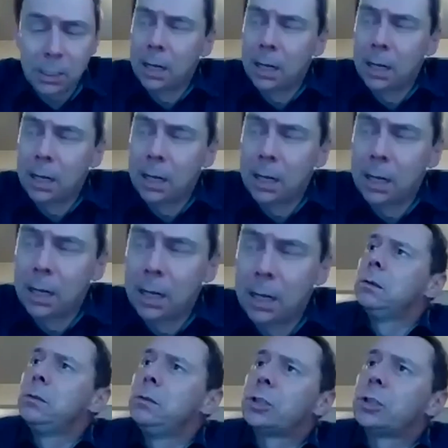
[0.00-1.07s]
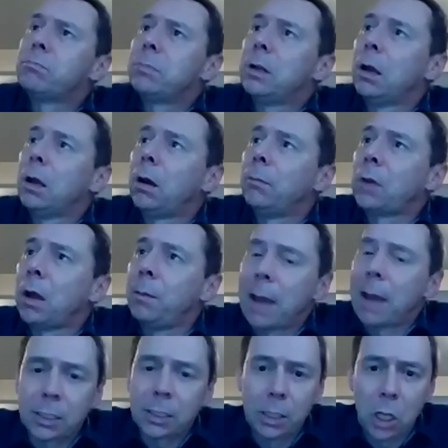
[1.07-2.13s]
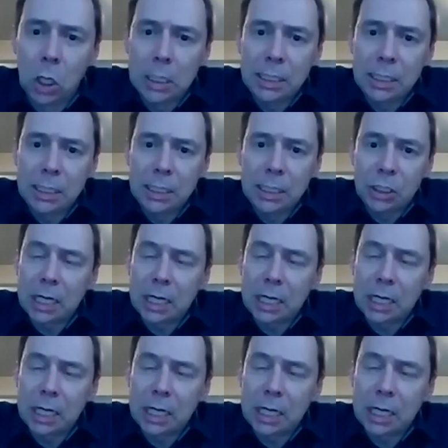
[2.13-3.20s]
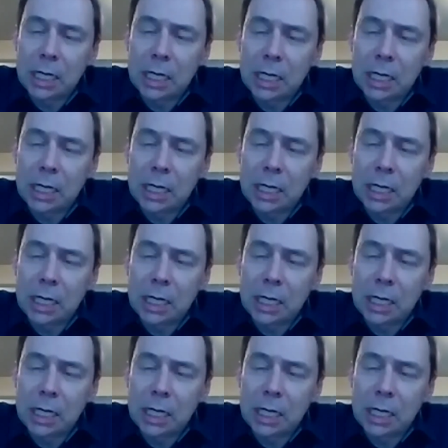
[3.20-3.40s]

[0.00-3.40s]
That includes, I'm going back to the early 60s here,